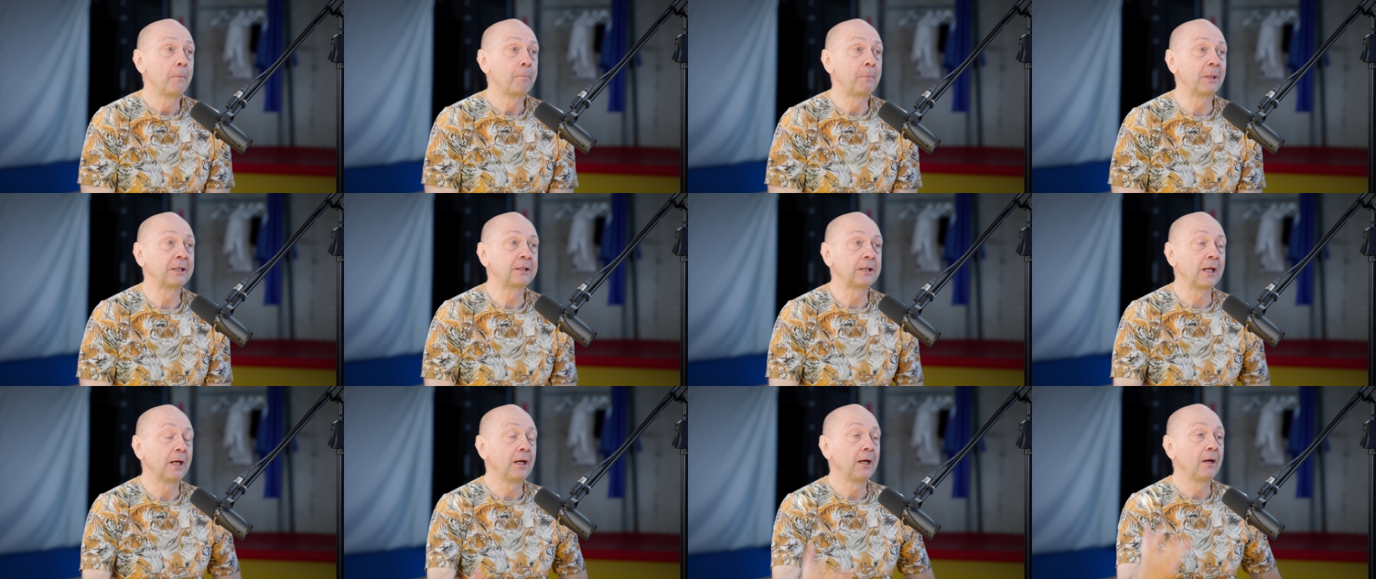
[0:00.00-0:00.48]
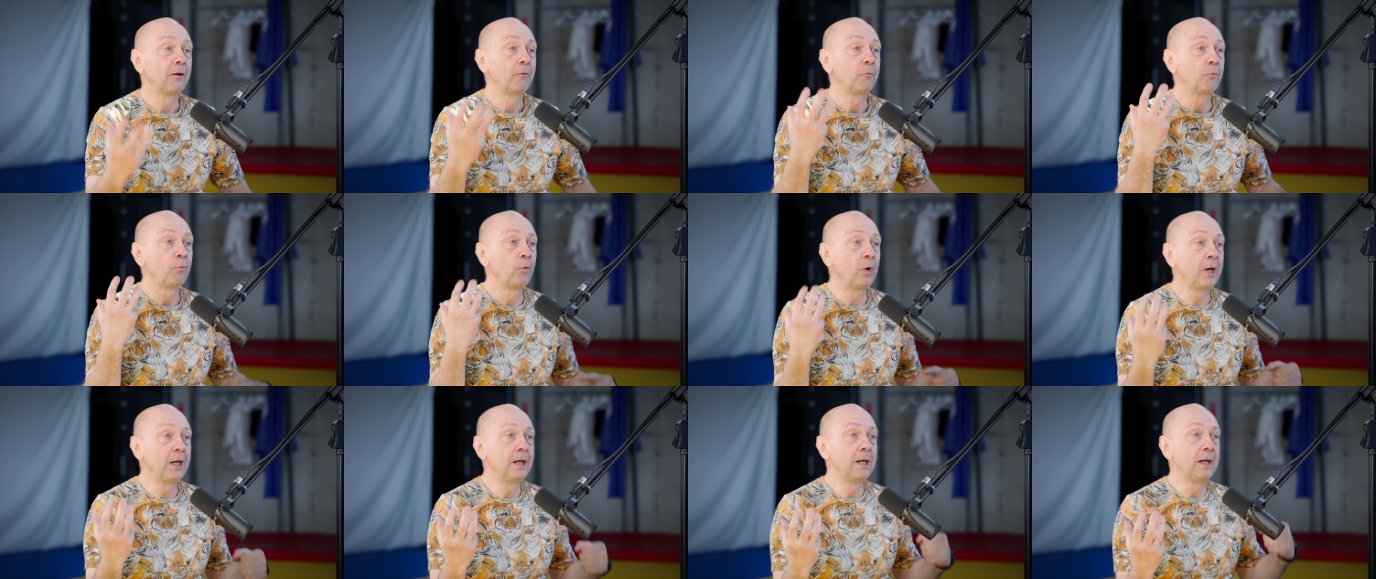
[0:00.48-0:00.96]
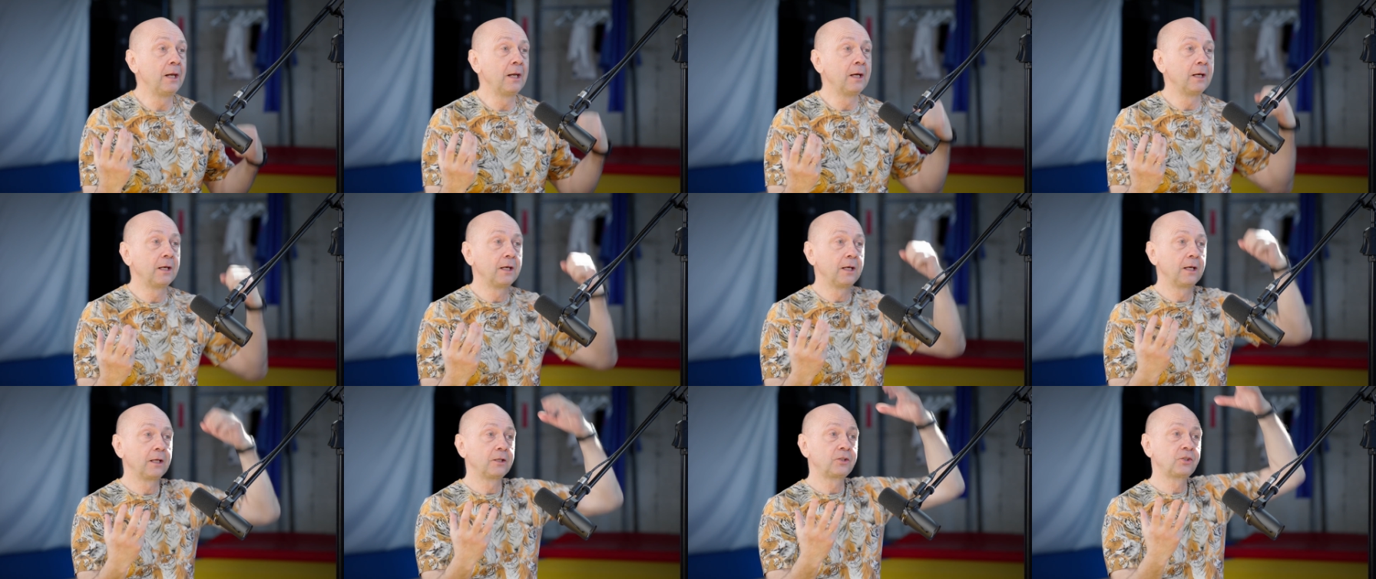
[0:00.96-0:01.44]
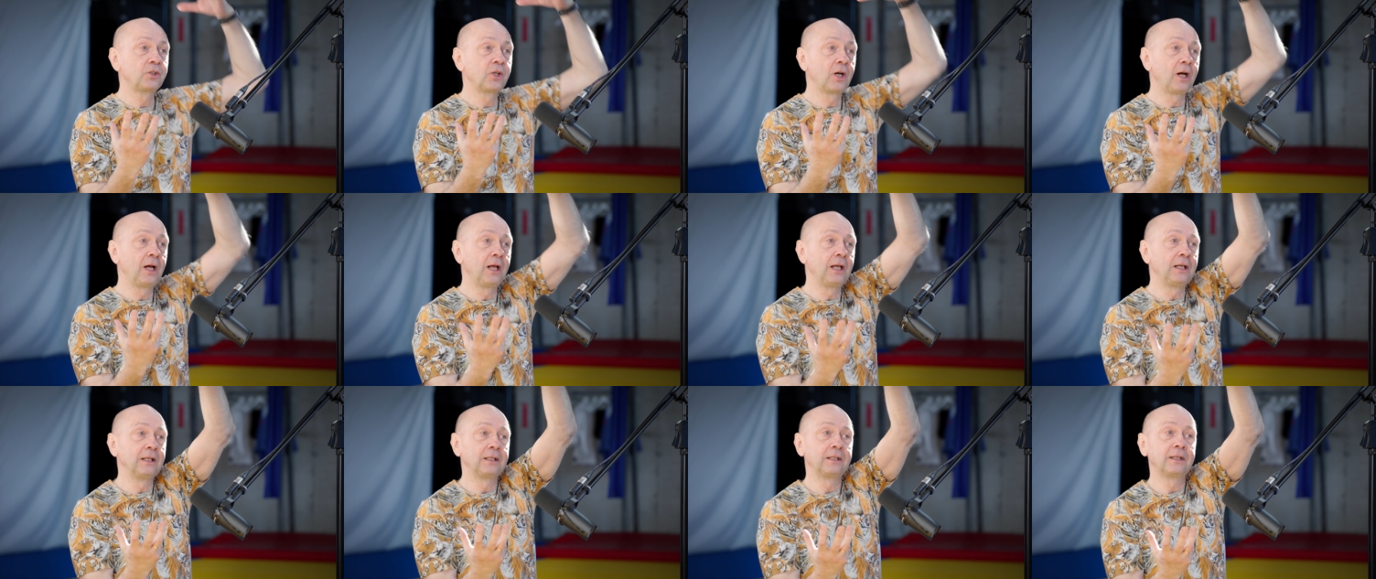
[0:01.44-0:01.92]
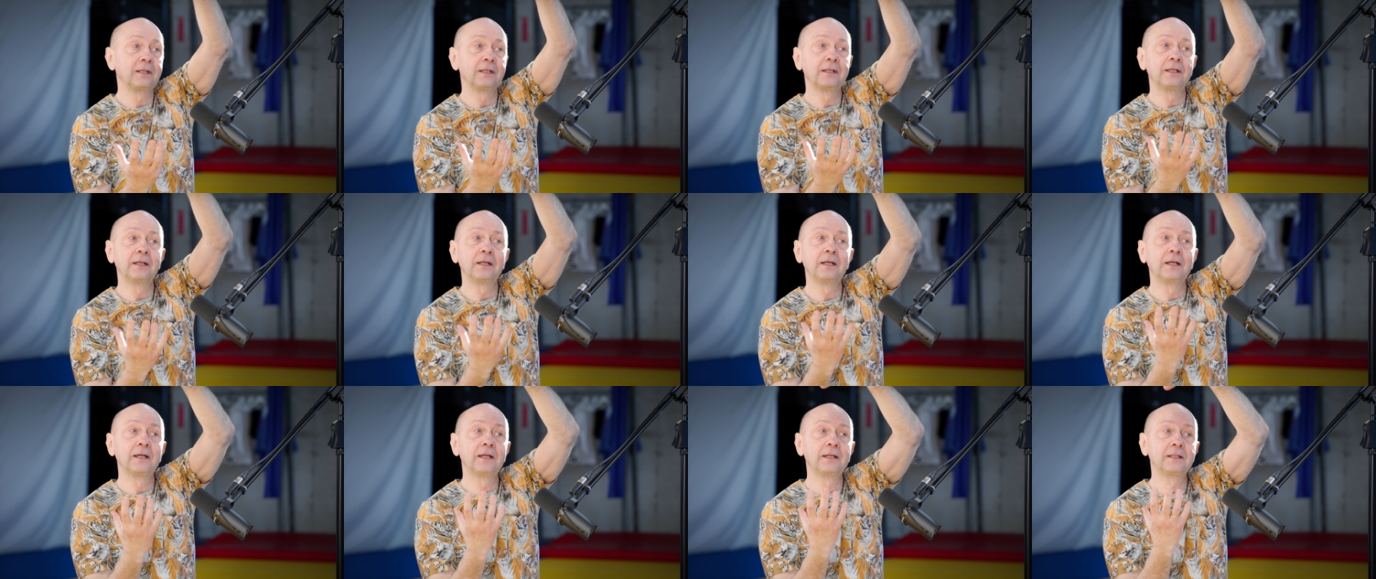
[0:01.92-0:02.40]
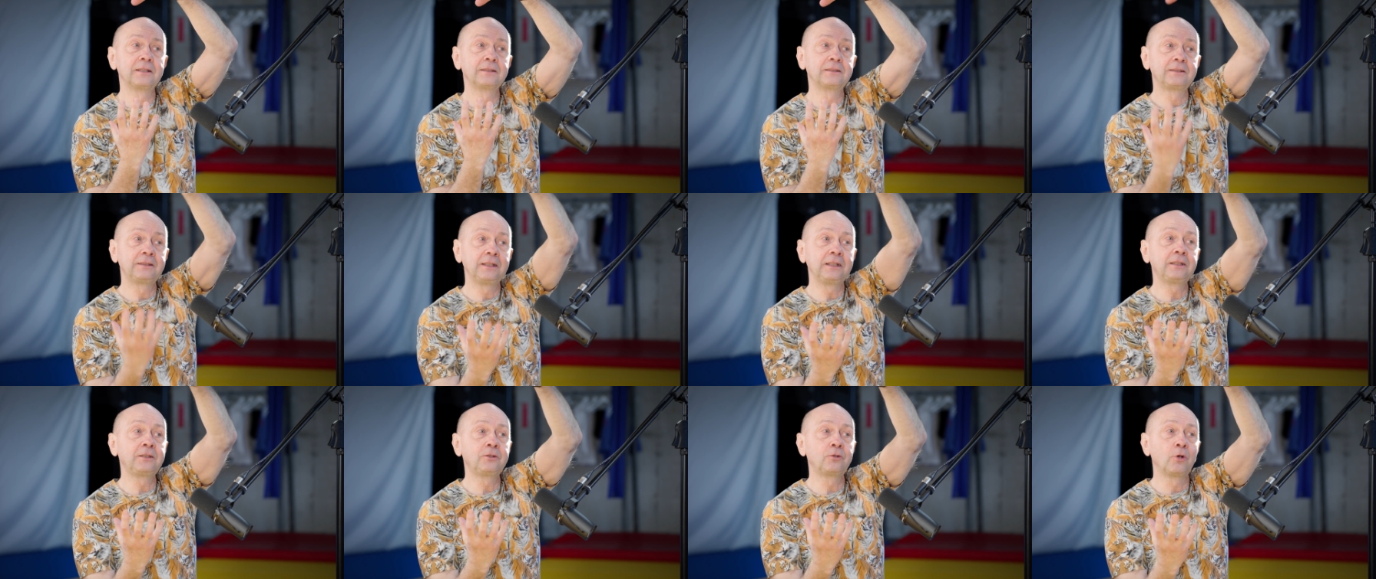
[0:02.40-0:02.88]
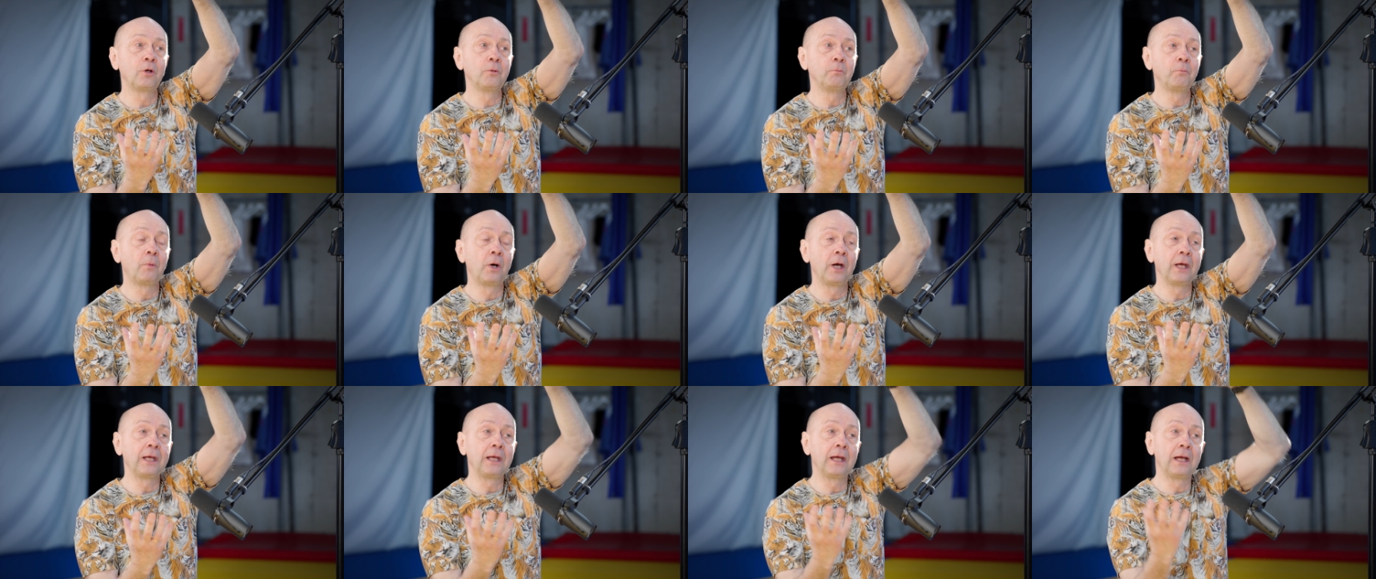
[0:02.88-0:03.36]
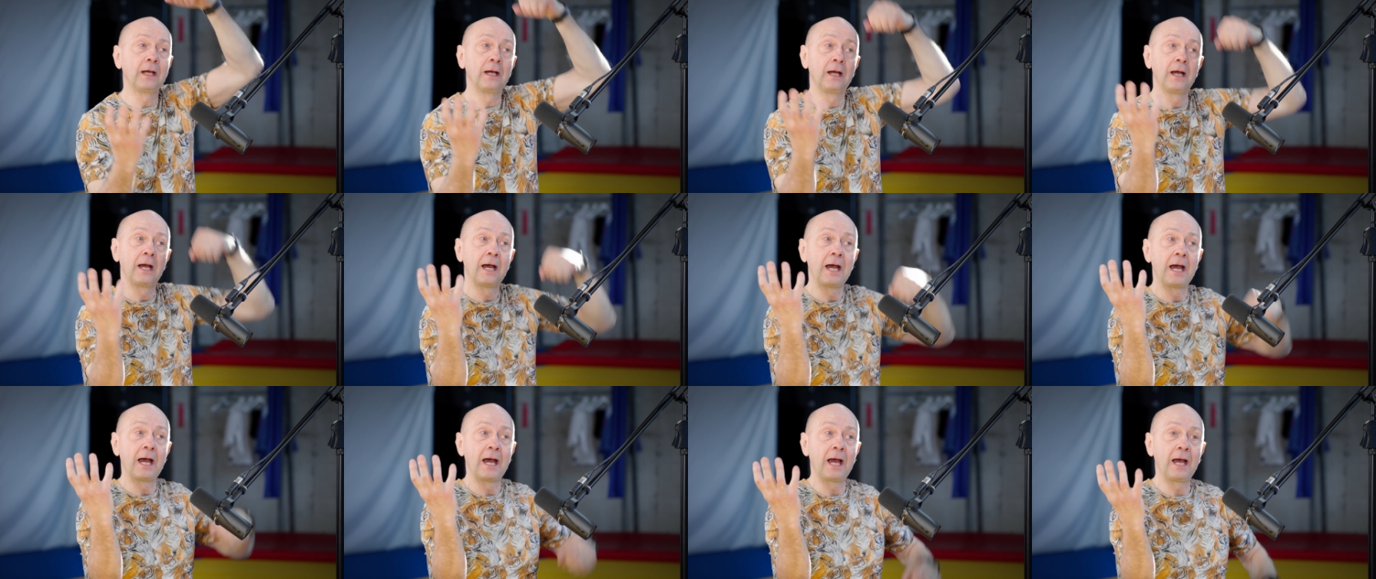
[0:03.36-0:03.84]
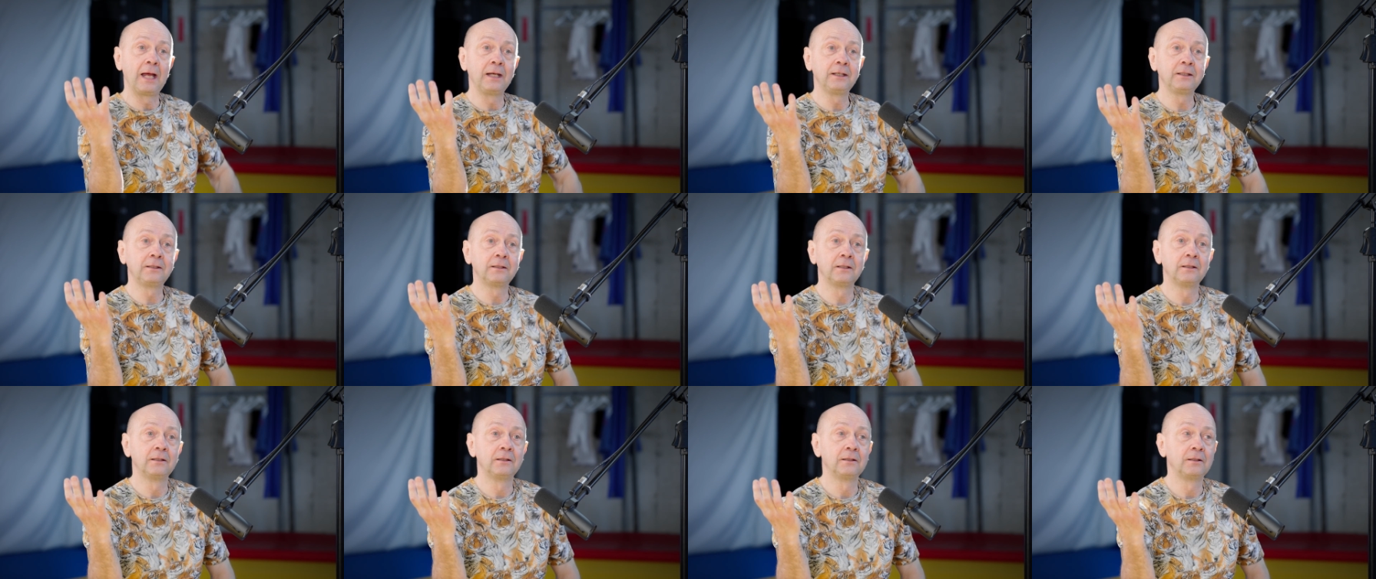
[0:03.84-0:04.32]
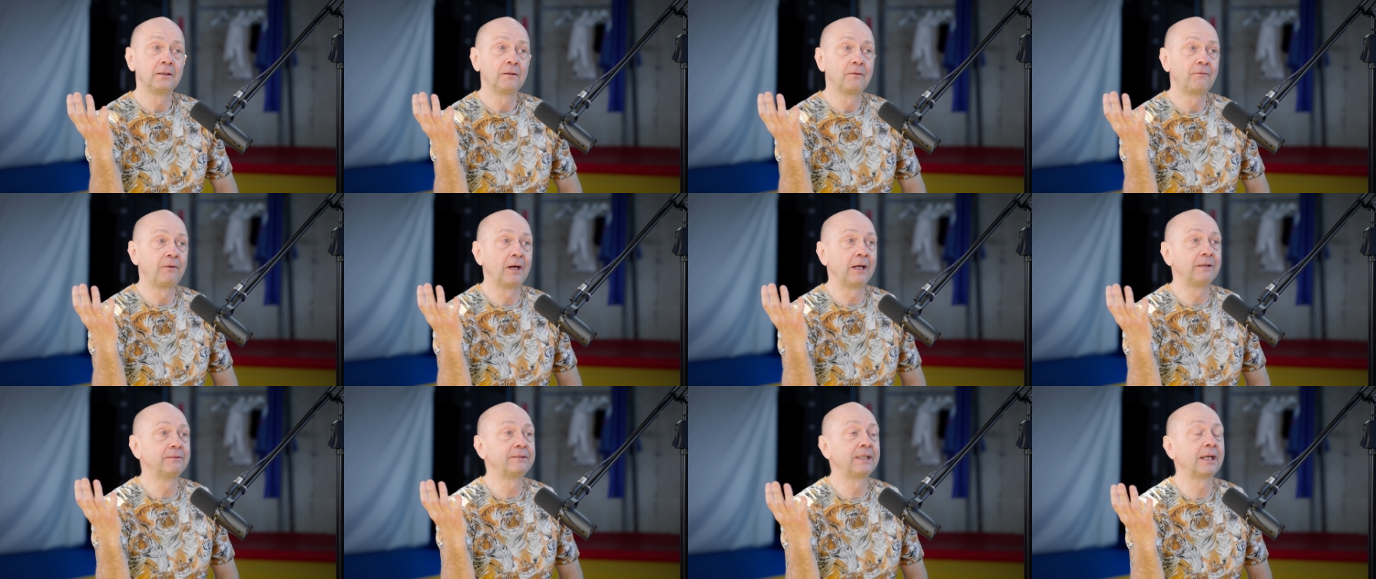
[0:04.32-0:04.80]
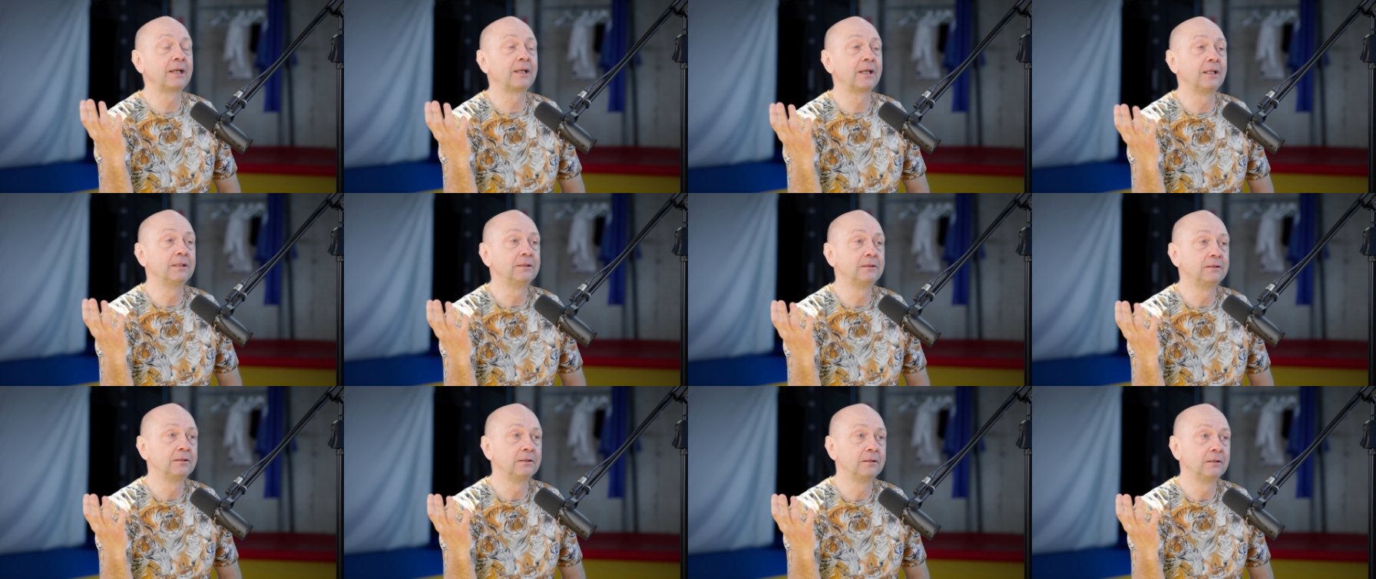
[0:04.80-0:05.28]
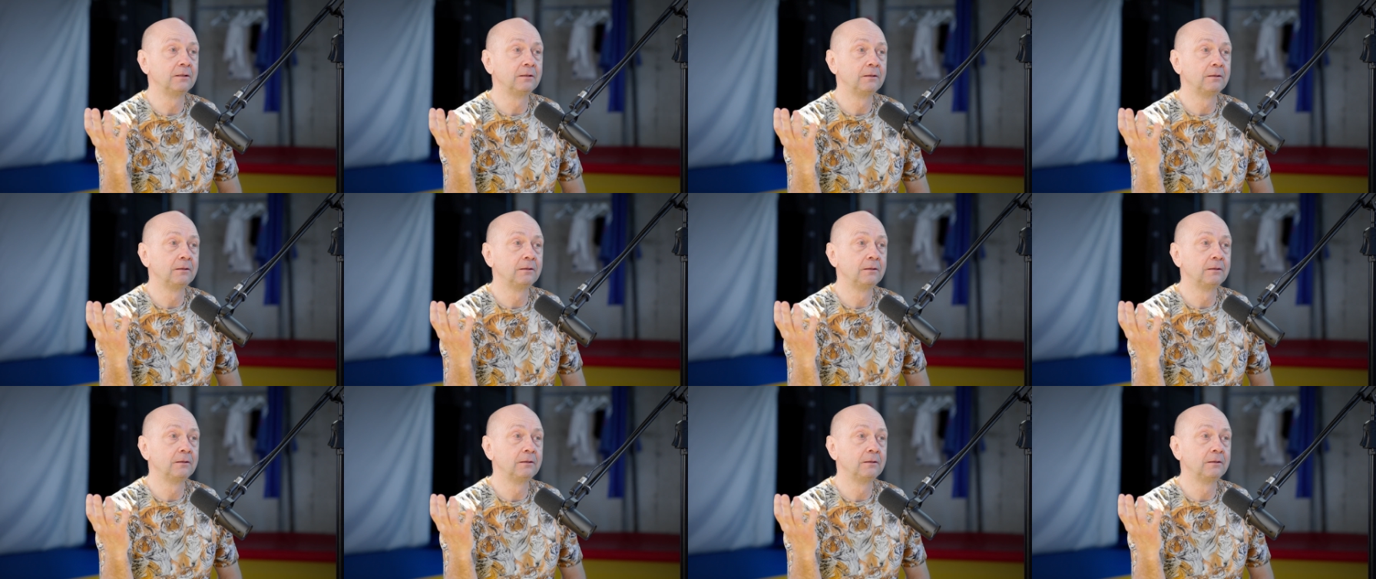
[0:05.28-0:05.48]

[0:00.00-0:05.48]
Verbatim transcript: but when child sit on my hand five seconds.